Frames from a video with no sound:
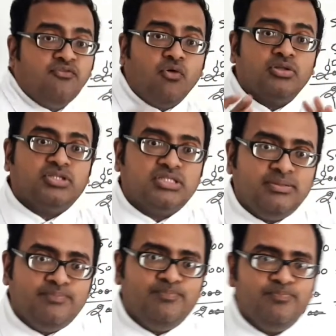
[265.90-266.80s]
fourth
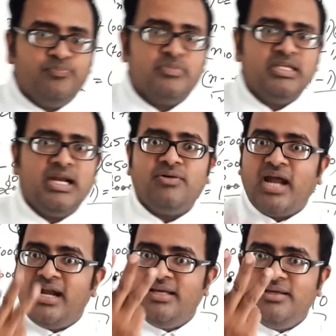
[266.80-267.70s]
term, then I have to
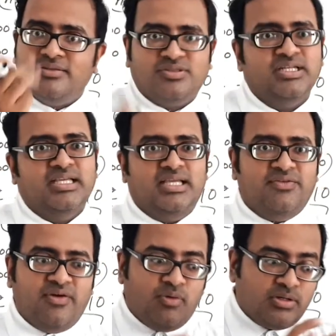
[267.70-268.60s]
add 3. If
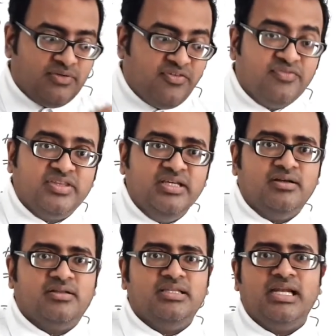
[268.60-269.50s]
I want the fifth year,
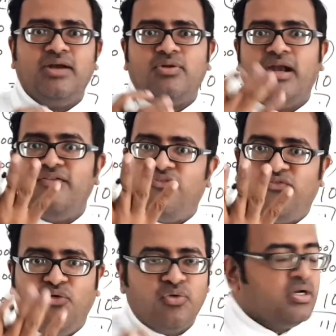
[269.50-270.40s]
then I have to add
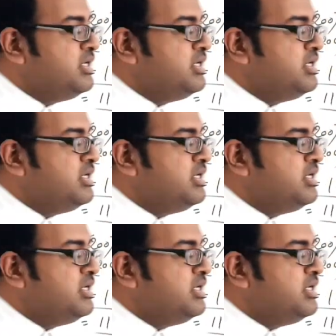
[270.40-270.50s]
4.